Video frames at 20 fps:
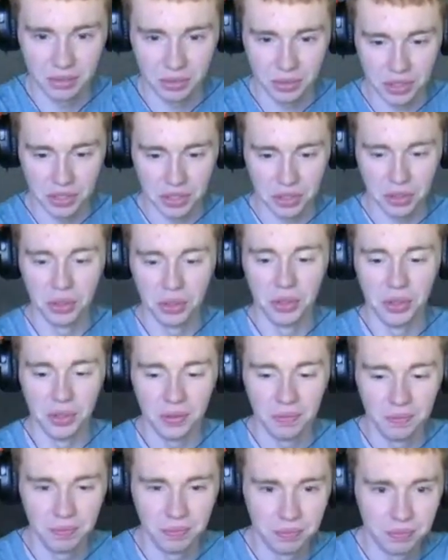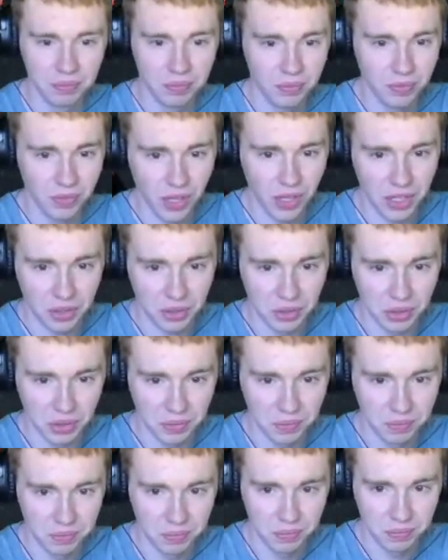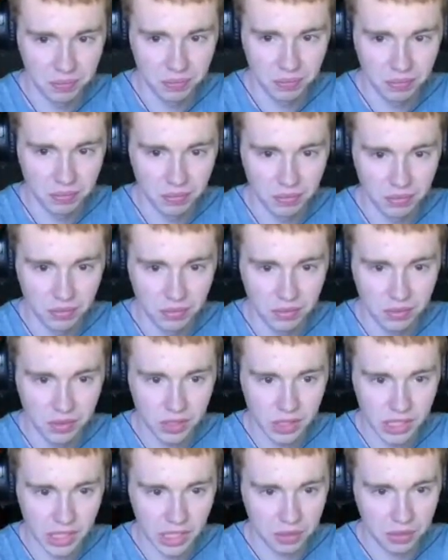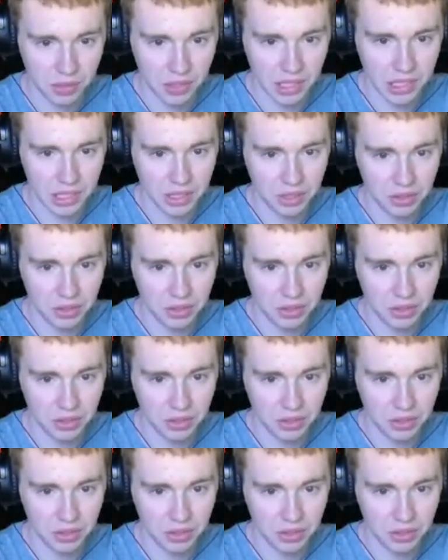Which is cool. Very cool. Yes, we need to go